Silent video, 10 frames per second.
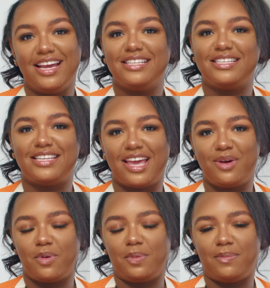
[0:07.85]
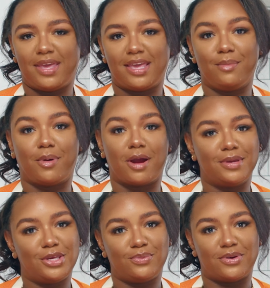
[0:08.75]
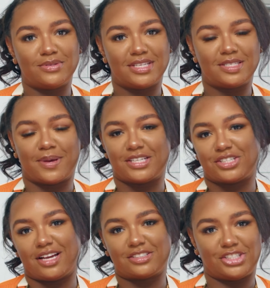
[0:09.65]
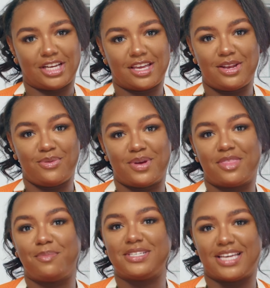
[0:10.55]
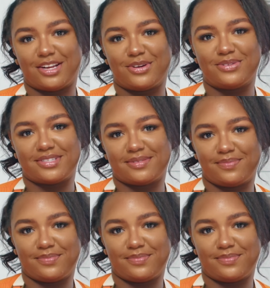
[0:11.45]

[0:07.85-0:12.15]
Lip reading: Today we'll be making barbecue roasted spatchcocked chicken with potatoes.